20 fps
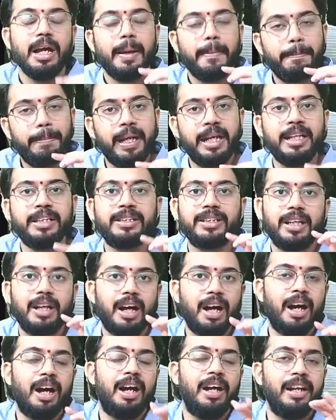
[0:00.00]
Please
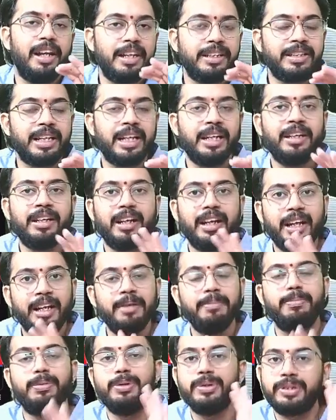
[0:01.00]
listen in
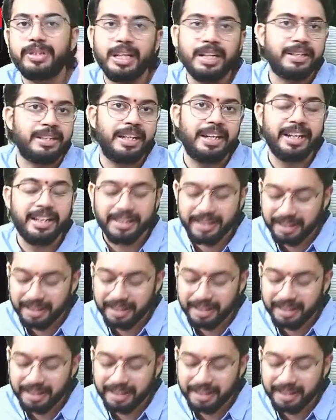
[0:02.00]
booster series